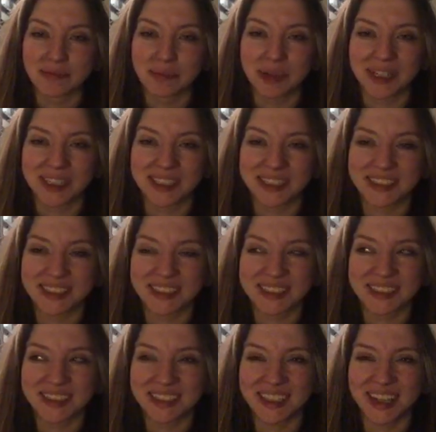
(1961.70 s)
But
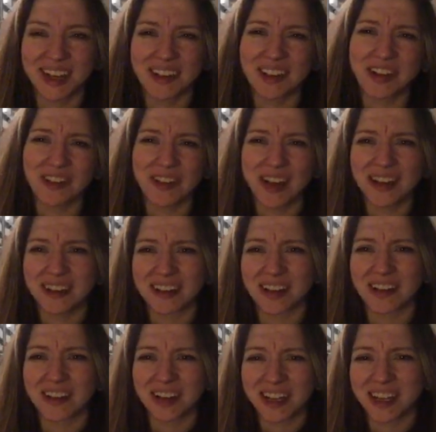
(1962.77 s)
although I don't
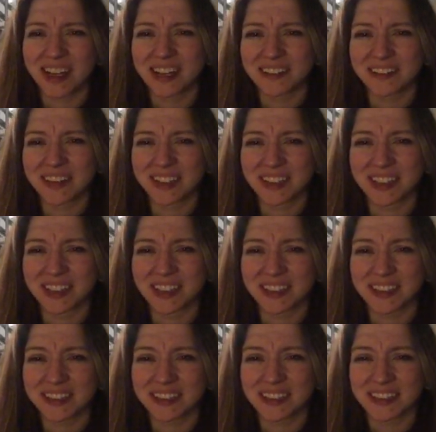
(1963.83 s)
know, I kind of feel
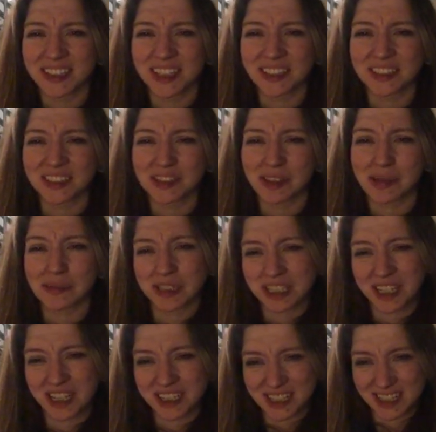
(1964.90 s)
like I could do that. But
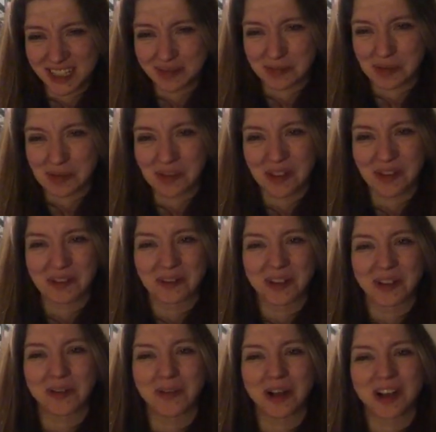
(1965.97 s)
she actually has people that would
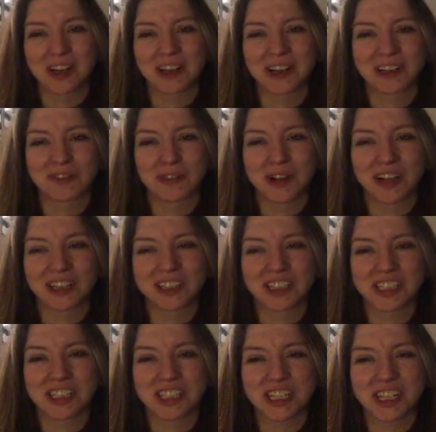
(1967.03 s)
like
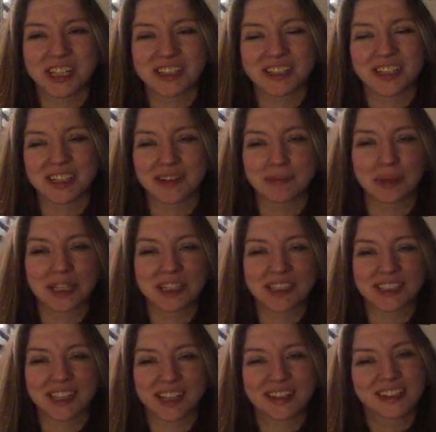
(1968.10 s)
watch, and she has like a bunch
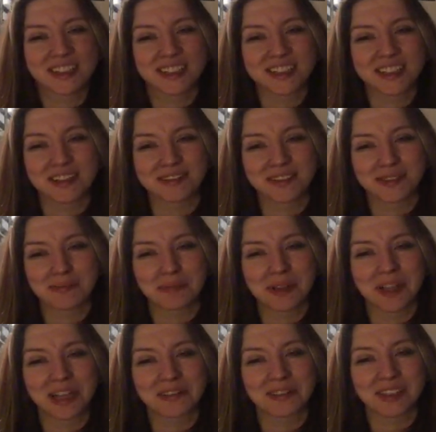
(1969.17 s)
of decks and stuff to
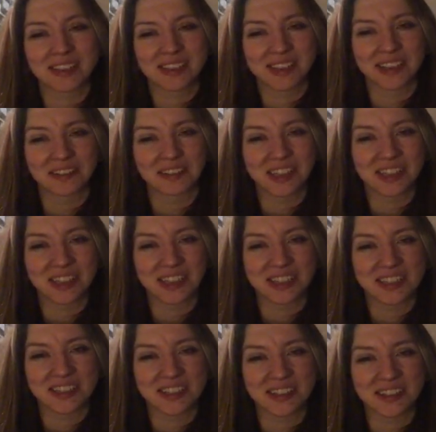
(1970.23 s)
play with and
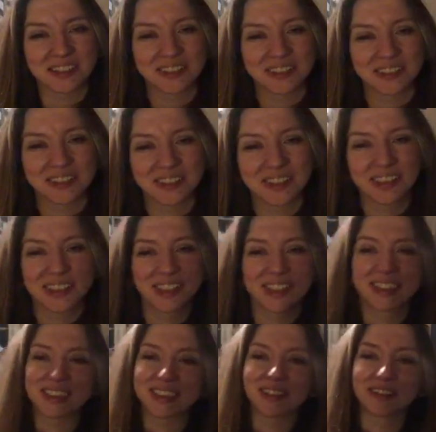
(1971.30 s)
everything. So
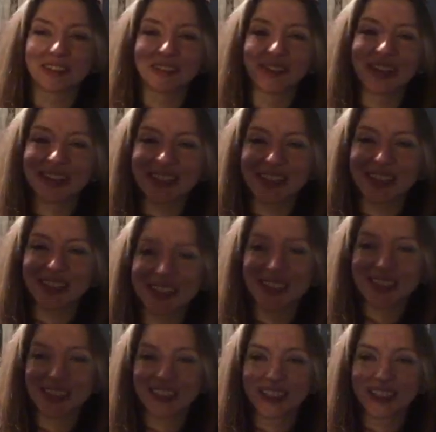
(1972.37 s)
it totally makes sense.